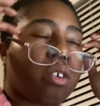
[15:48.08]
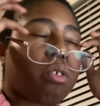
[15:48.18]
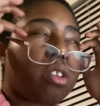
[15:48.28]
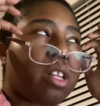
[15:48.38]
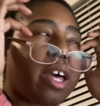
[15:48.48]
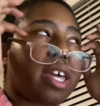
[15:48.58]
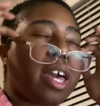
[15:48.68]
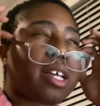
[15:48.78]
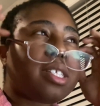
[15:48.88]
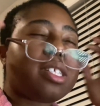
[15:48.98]
like
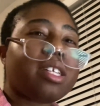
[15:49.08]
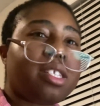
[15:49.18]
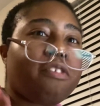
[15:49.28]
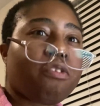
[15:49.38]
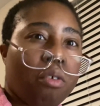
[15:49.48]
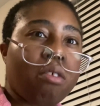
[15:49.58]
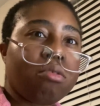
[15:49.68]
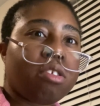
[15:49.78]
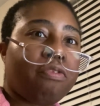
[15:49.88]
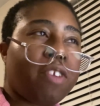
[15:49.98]
excessive
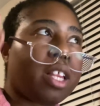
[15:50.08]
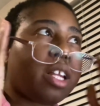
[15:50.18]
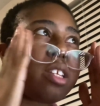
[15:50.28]
crow's feet. Like